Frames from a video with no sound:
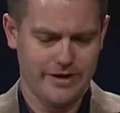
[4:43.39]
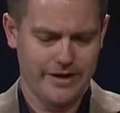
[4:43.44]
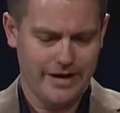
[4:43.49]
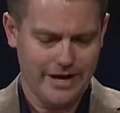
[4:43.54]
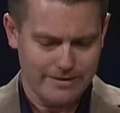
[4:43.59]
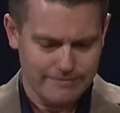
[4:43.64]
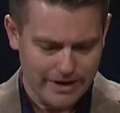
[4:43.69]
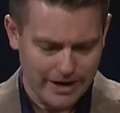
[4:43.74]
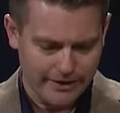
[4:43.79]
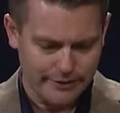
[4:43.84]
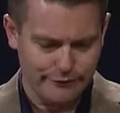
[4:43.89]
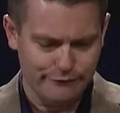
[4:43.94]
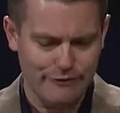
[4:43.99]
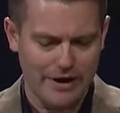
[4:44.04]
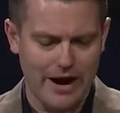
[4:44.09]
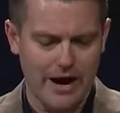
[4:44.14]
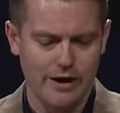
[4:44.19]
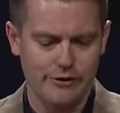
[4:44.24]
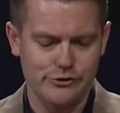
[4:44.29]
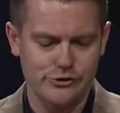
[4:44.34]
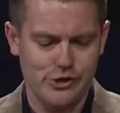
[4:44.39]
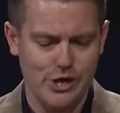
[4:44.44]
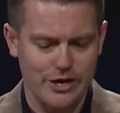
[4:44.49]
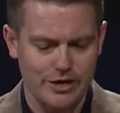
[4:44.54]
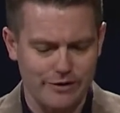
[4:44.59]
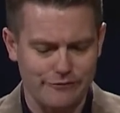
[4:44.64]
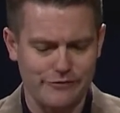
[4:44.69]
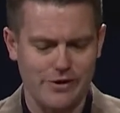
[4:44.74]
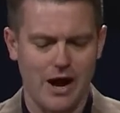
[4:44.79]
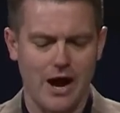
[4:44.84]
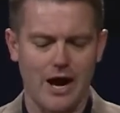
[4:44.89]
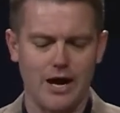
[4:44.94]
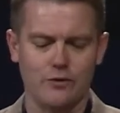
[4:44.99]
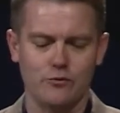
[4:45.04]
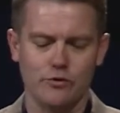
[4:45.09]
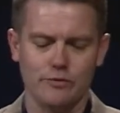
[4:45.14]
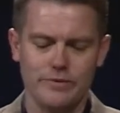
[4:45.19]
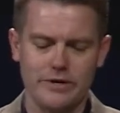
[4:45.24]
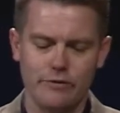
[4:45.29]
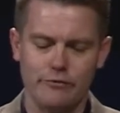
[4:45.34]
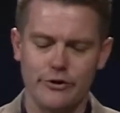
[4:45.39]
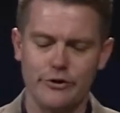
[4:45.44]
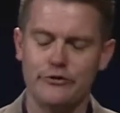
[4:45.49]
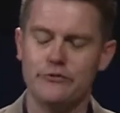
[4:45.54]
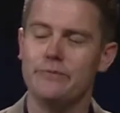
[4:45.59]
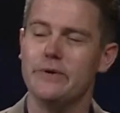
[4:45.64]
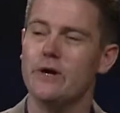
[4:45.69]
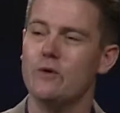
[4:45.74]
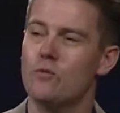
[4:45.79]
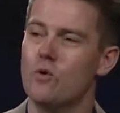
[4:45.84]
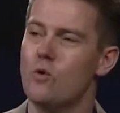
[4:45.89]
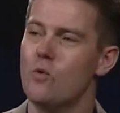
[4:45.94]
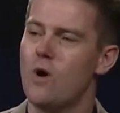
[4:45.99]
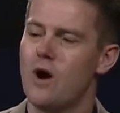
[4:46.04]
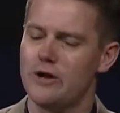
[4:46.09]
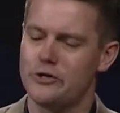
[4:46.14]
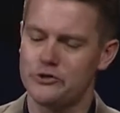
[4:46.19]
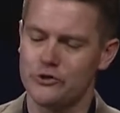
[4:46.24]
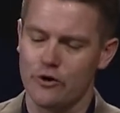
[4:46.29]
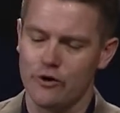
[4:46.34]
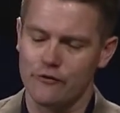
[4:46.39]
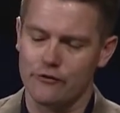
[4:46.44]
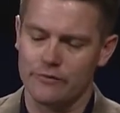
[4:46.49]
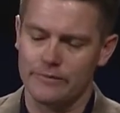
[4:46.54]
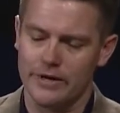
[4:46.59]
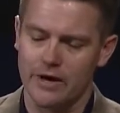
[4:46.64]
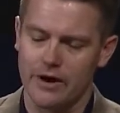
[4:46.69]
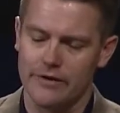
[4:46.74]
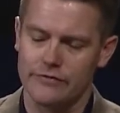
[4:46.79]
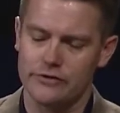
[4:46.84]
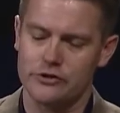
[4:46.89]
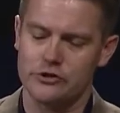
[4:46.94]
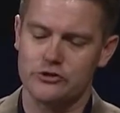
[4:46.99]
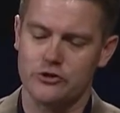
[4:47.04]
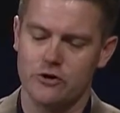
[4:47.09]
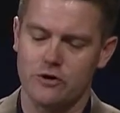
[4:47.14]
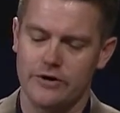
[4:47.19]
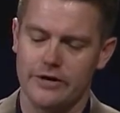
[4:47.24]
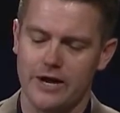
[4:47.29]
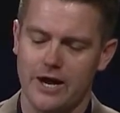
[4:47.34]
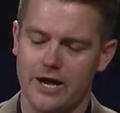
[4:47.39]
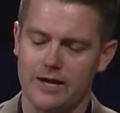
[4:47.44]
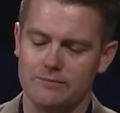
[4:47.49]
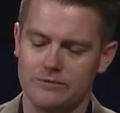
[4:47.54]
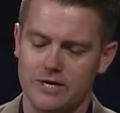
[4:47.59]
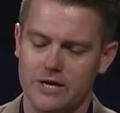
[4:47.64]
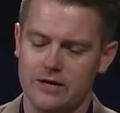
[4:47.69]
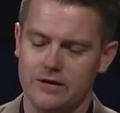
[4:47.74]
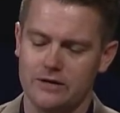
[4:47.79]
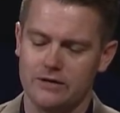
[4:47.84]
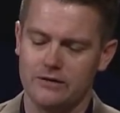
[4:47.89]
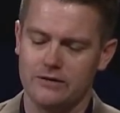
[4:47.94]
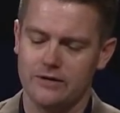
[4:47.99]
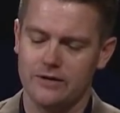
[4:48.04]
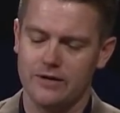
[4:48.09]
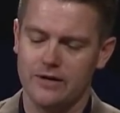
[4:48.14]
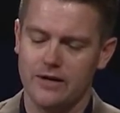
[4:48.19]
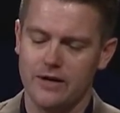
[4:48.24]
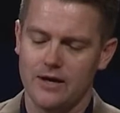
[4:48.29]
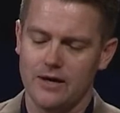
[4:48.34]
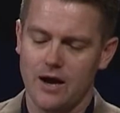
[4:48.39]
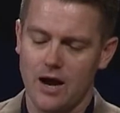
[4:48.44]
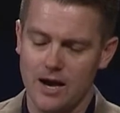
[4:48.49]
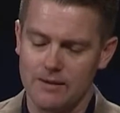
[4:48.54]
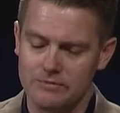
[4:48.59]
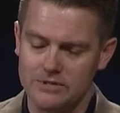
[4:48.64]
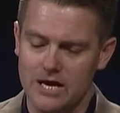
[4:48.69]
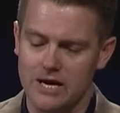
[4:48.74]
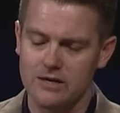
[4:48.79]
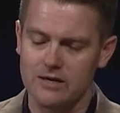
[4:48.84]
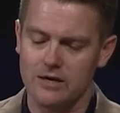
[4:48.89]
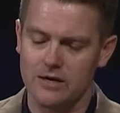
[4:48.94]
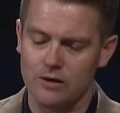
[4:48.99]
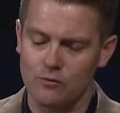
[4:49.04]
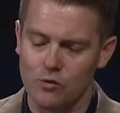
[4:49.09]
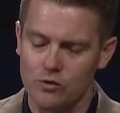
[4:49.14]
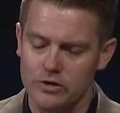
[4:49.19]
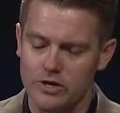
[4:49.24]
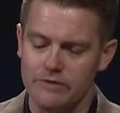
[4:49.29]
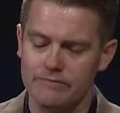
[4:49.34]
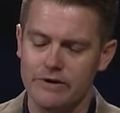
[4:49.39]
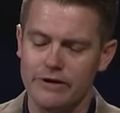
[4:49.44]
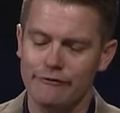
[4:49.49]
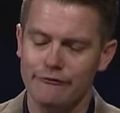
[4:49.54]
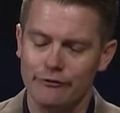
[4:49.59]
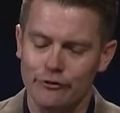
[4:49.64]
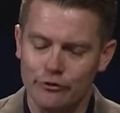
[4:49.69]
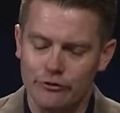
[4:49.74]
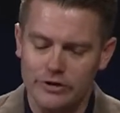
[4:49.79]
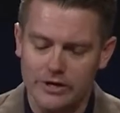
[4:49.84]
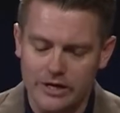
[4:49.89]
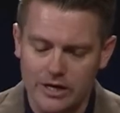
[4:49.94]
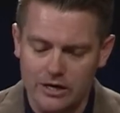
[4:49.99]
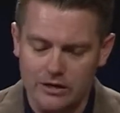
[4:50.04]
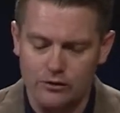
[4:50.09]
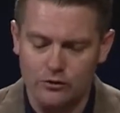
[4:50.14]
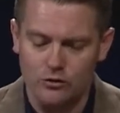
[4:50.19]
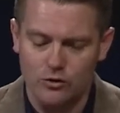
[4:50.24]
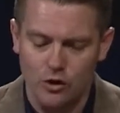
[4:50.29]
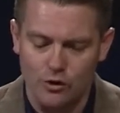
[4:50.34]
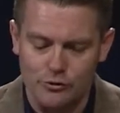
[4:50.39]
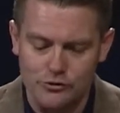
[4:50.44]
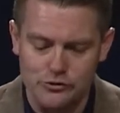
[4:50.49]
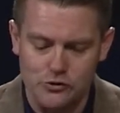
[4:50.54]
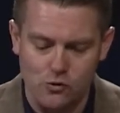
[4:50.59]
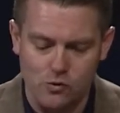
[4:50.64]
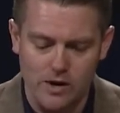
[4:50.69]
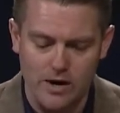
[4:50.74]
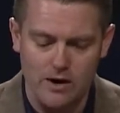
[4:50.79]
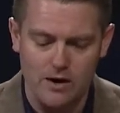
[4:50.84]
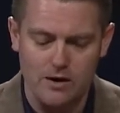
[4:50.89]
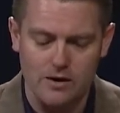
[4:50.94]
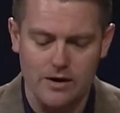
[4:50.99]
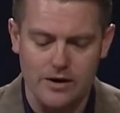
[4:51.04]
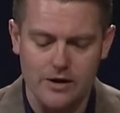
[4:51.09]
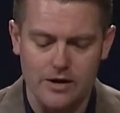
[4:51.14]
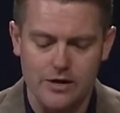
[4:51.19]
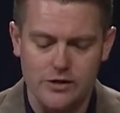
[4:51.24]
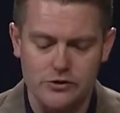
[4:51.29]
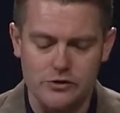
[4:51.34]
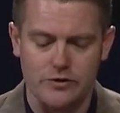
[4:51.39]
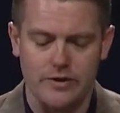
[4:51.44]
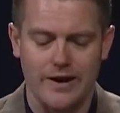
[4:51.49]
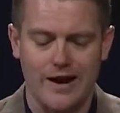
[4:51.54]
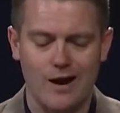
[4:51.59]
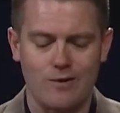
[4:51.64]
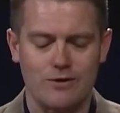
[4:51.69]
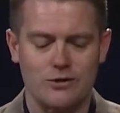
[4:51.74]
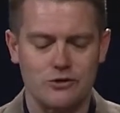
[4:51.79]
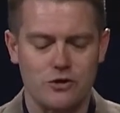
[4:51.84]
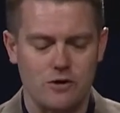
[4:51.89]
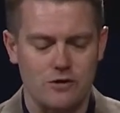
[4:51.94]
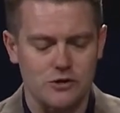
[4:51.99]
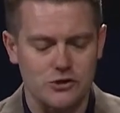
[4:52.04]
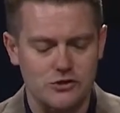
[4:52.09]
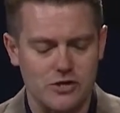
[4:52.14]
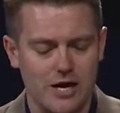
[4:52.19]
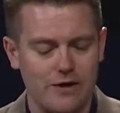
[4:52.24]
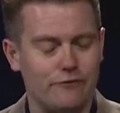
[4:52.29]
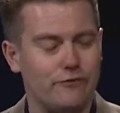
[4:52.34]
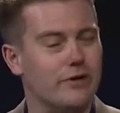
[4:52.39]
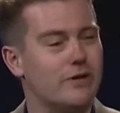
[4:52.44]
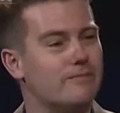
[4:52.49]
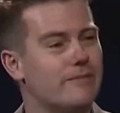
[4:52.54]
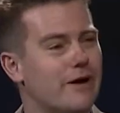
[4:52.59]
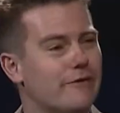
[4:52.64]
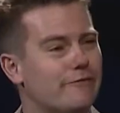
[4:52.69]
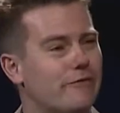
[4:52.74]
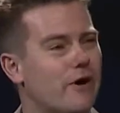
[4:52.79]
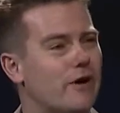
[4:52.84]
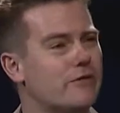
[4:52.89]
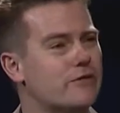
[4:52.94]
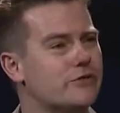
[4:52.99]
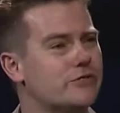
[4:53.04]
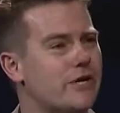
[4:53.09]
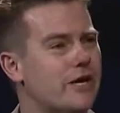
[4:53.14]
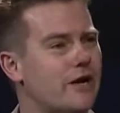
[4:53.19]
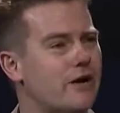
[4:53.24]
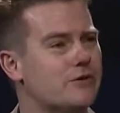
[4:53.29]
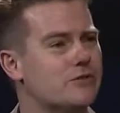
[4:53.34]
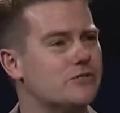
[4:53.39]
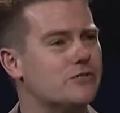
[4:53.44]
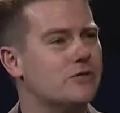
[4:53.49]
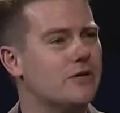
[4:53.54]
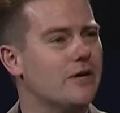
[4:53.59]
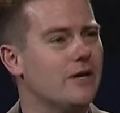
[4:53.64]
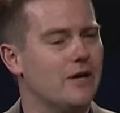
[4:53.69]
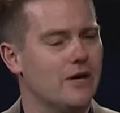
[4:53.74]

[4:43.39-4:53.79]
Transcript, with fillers: He made a vow saying, If God will be with me and will watch over me on this journey I am taking, I'm taking, and will give me food to eat and clothes to wear, so that I return safely to my father's house.